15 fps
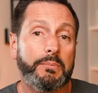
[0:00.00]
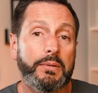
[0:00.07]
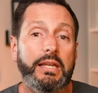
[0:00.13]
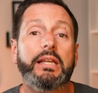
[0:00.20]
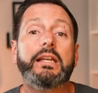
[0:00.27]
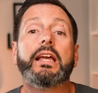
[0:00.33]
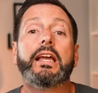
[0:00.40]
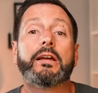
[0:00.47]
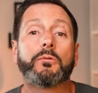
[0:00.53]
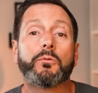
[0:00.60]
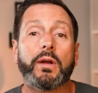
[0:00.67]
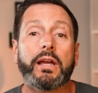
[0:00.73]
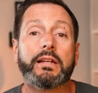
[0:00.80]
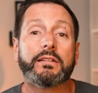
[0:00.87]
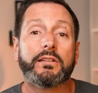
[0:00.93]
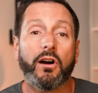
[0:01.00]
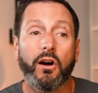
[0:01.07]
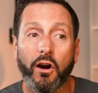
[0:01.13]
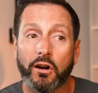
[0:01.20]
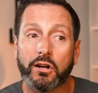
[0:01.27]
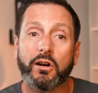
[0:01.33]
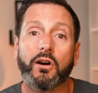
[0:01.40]
Pete and ran into
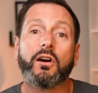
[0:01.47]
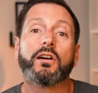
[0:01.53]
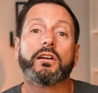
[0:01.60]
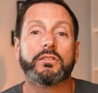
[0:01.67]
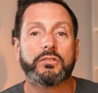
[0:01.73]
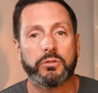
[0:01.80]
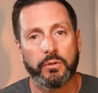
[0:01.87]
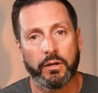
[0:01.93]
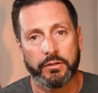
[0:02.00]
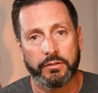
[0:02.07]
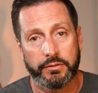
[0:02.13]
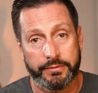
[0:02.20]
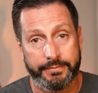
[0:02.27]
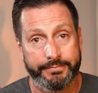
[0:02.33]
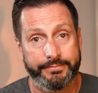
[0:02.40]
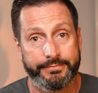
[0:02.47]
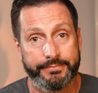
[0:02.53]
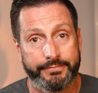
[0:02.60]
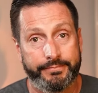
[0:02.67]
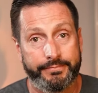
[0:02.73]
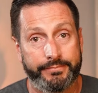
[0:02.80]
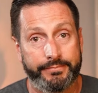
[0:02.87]
our car and two others
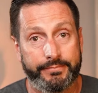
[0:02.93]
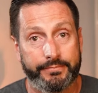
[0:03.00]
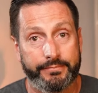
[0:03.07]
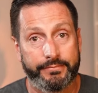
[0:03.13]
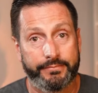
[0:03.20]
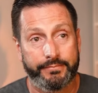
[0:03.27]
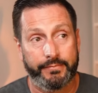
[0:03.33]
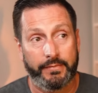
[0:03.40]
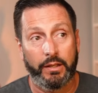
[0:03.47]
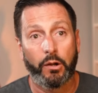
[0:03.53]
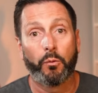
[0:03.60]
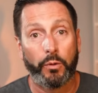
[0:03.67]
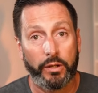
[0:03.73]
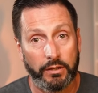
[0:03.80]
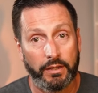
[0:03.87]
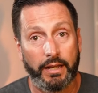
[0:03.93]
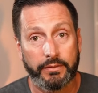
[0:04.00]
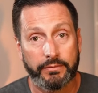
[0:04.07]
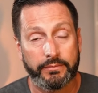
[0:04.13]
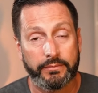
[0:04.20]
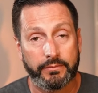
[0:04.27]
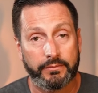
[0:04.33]
real
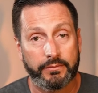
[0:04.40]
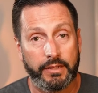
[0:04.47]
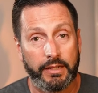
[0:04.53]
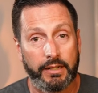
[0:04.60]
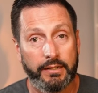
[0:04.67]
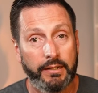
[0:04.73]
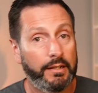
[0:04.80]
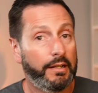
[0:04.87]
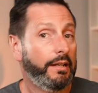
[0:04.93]
life, okay?